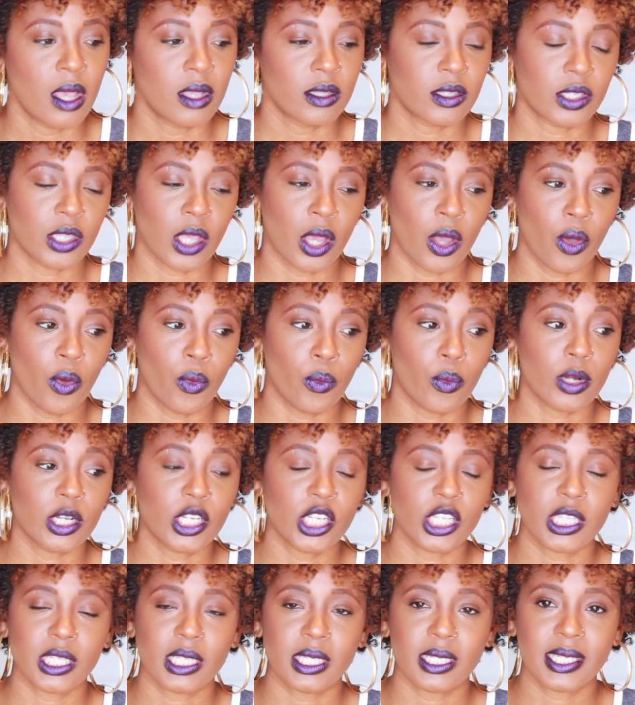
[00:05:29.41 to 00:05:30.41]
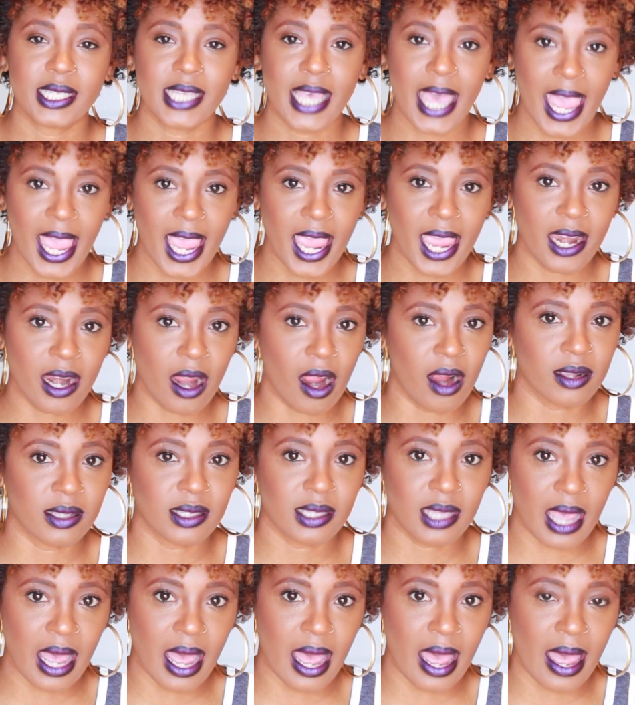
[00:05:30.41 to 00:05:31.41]
So we're just taking our
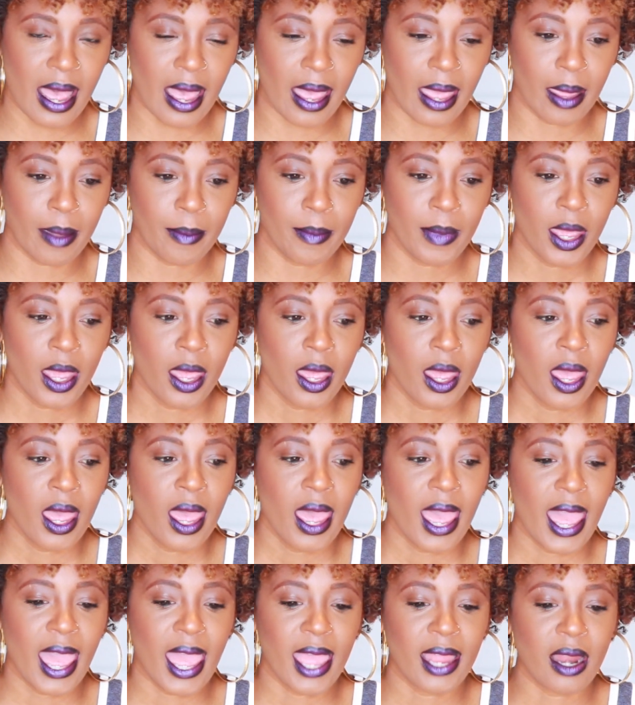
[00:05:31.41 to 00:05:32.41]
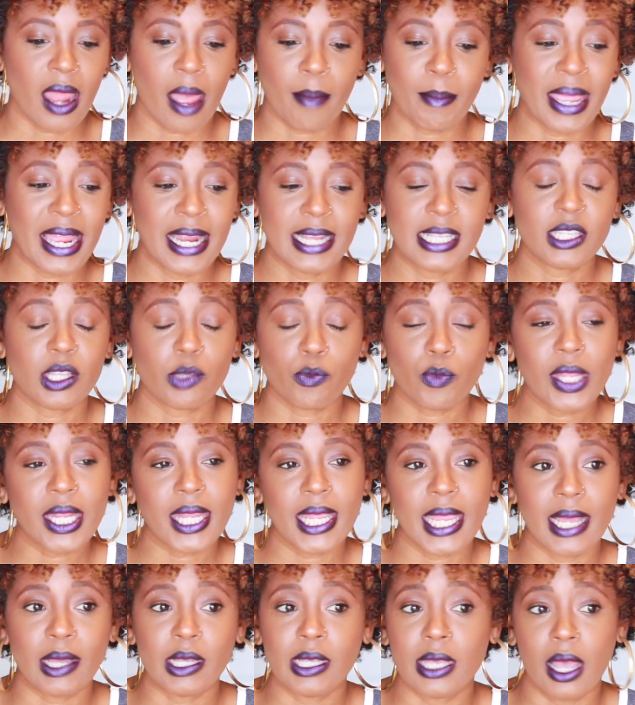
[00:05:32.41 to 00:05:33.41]
time, and I mean, it's
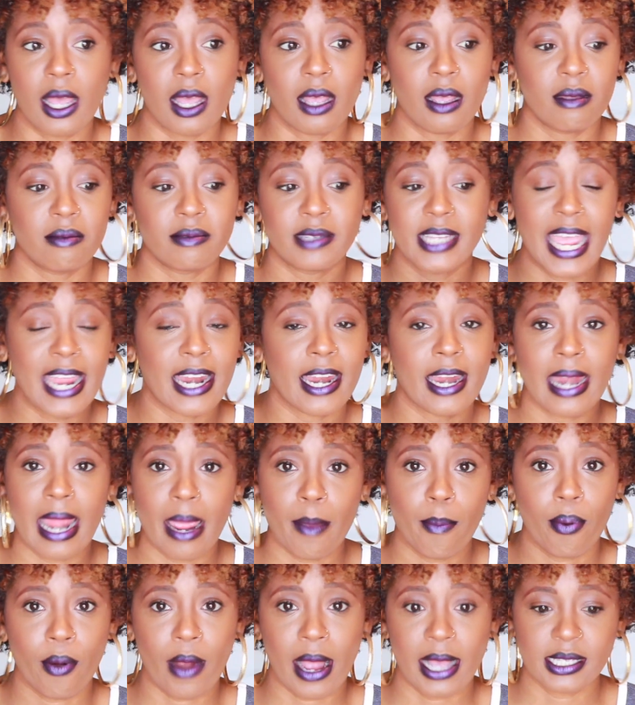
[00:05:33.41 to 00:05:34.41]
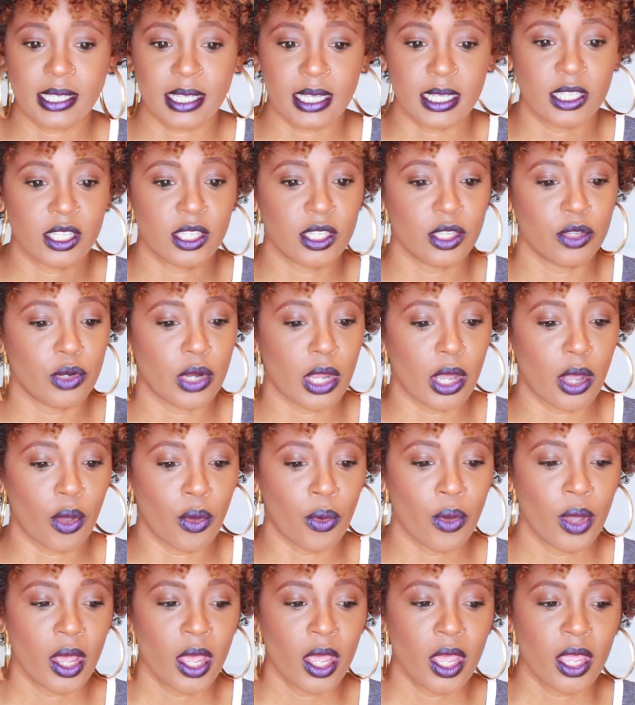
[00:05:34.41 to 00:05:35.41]
really a day-to-day process, you
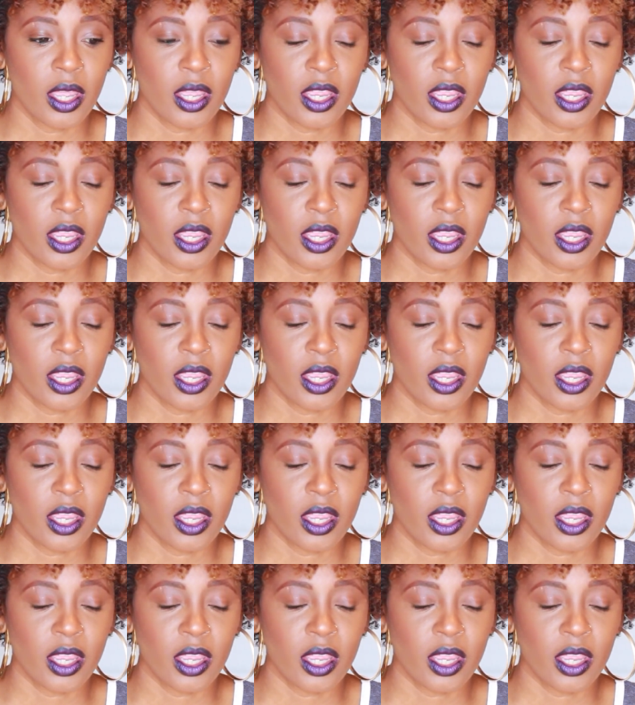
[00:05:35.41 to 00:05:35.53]
know.